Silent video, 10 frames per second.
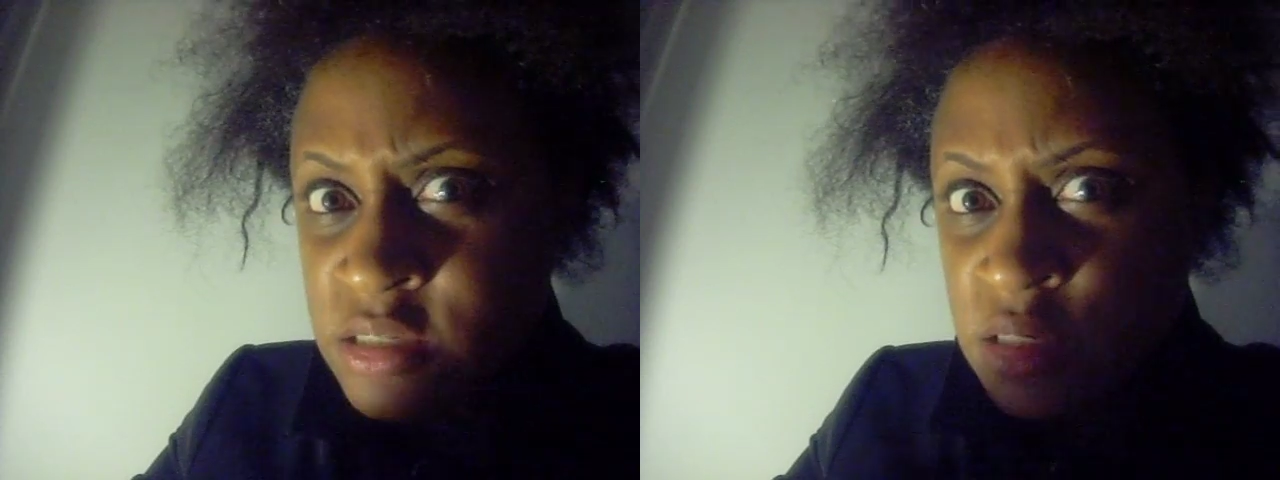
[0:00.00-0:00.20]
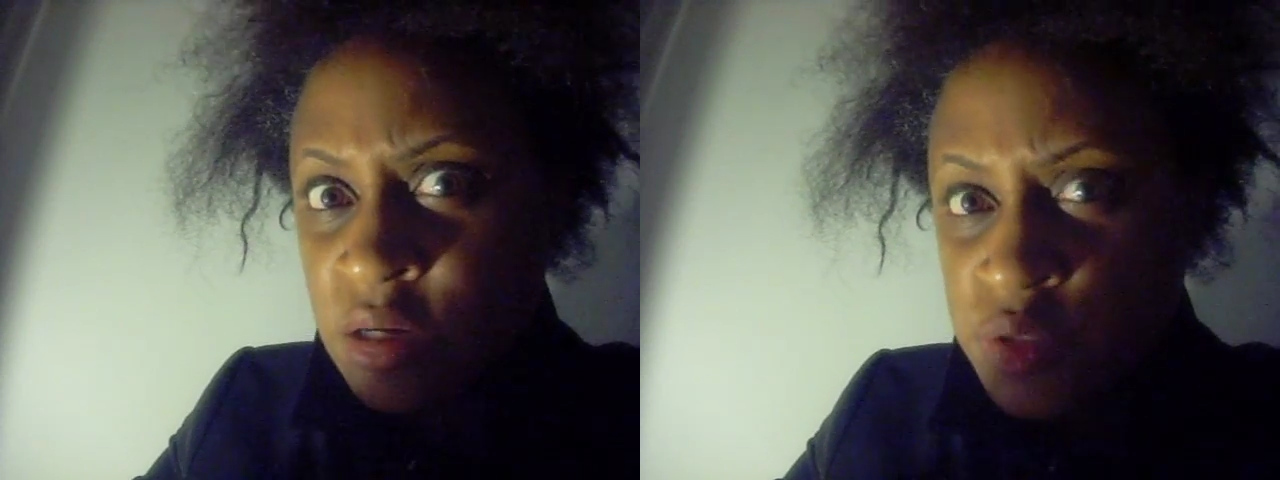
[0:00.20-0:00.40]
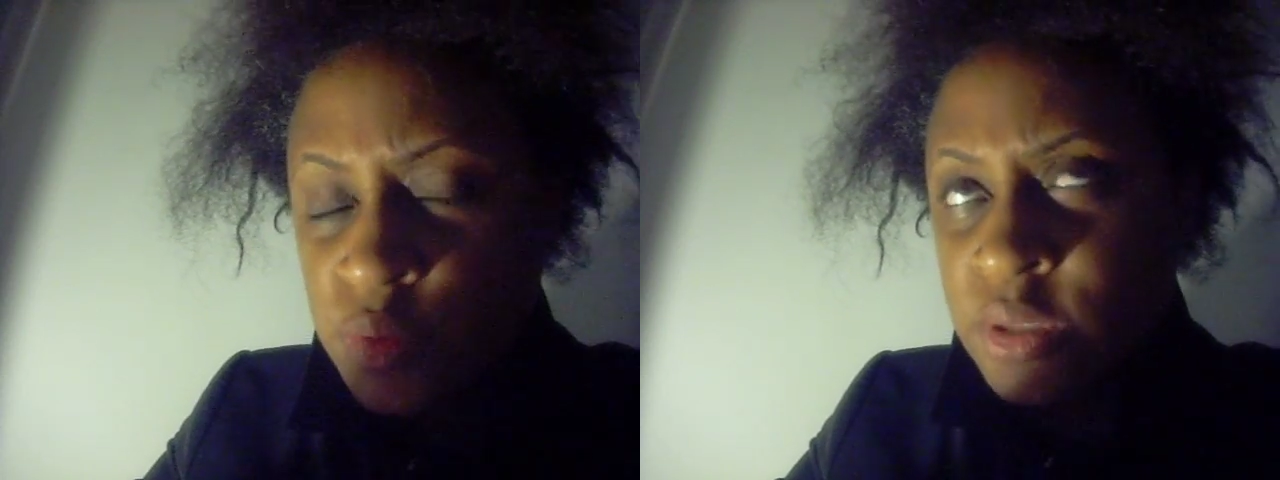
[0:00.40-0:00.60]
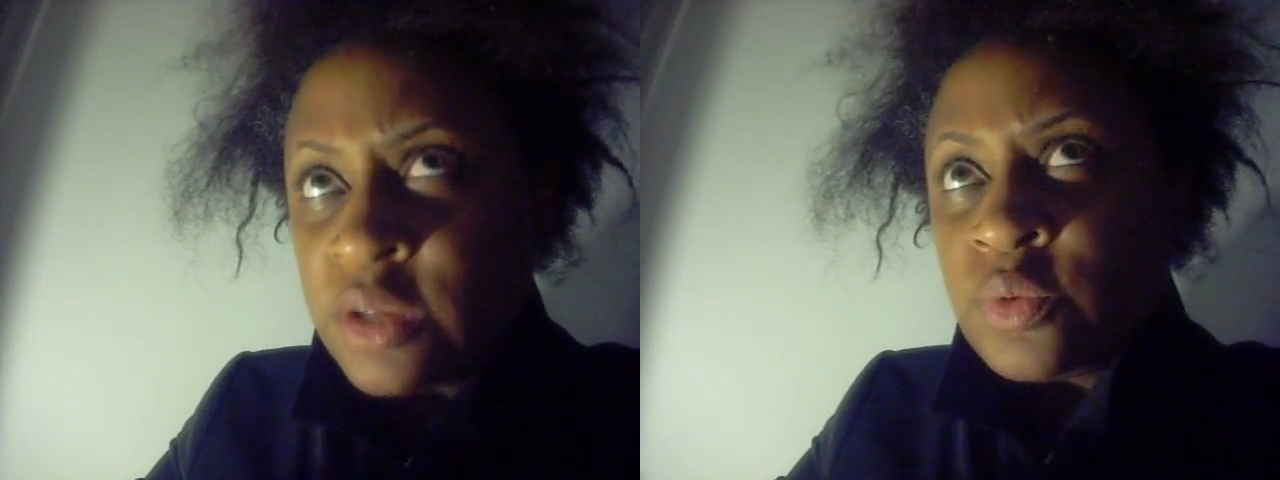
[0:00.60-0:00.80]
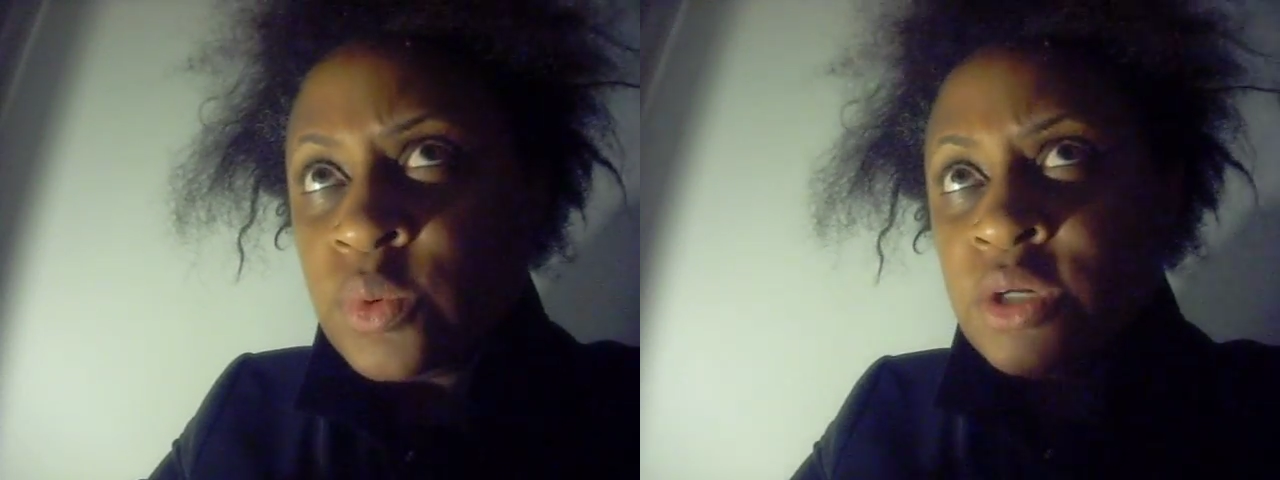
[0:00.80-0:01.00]
is also
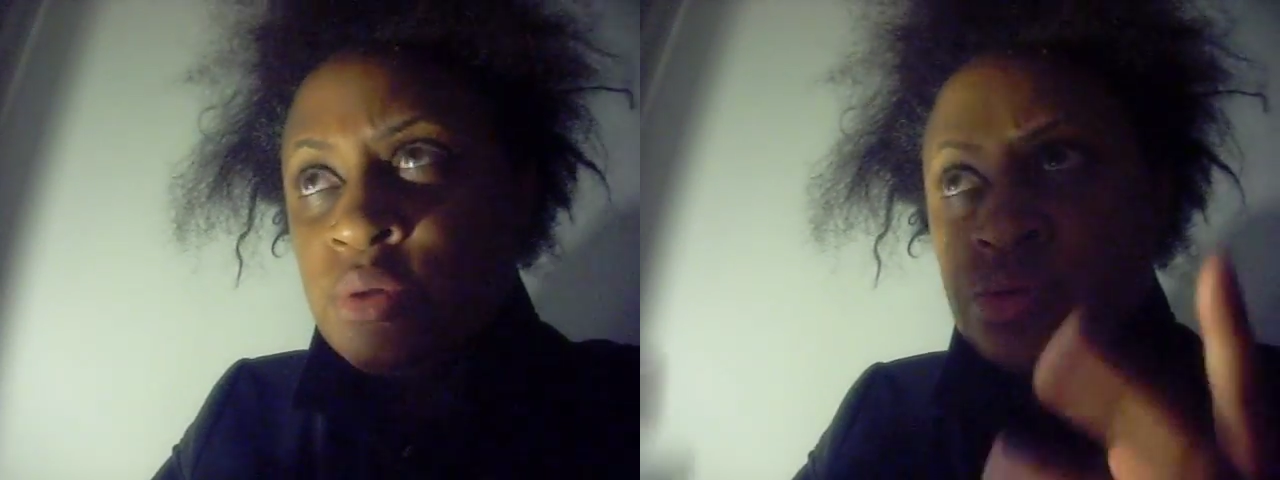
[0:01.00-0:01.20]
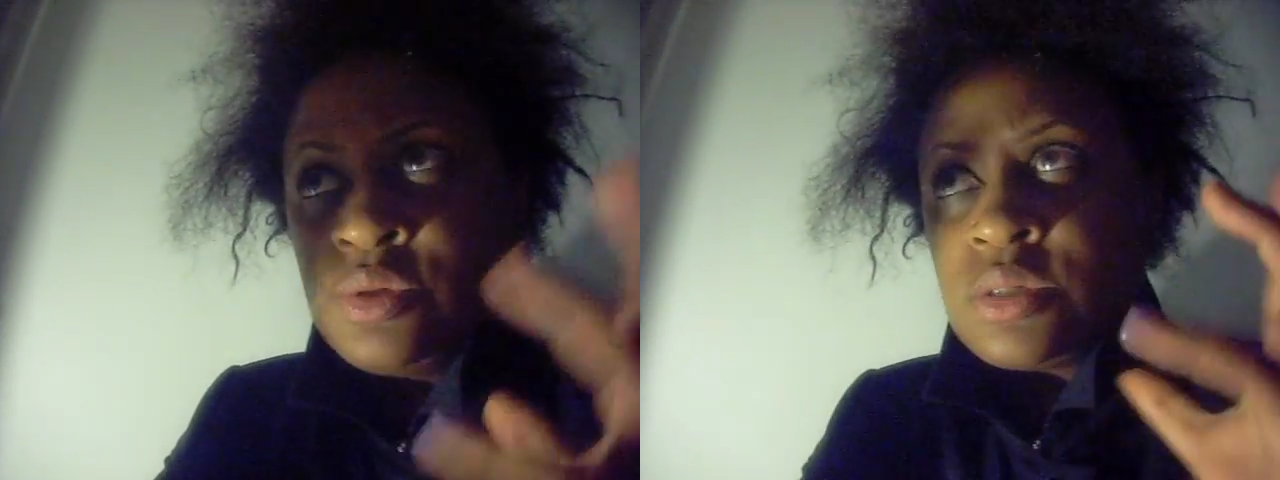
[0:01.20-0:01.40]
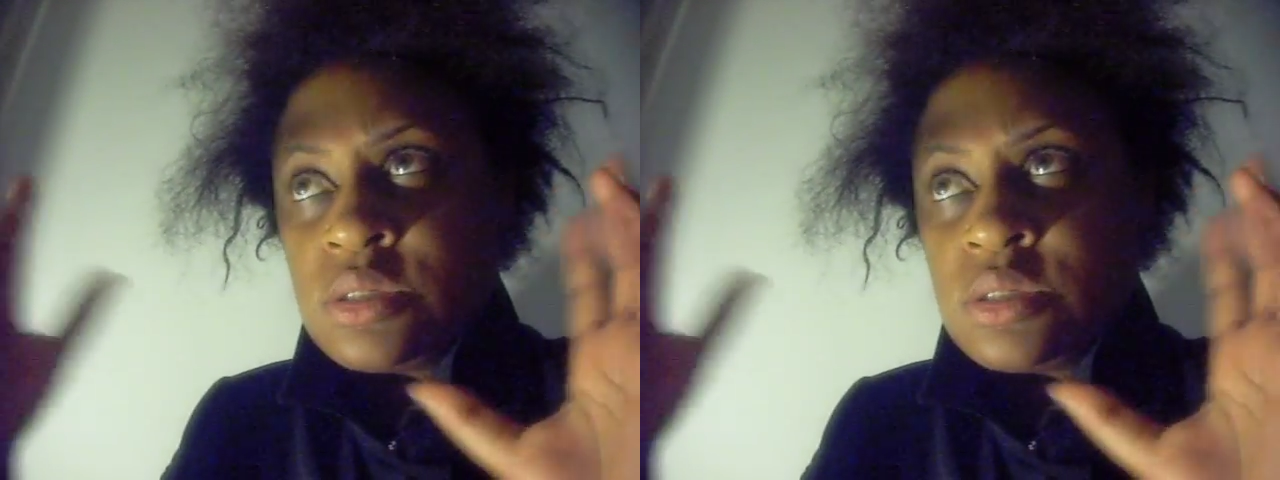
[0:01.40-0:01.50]
another one who's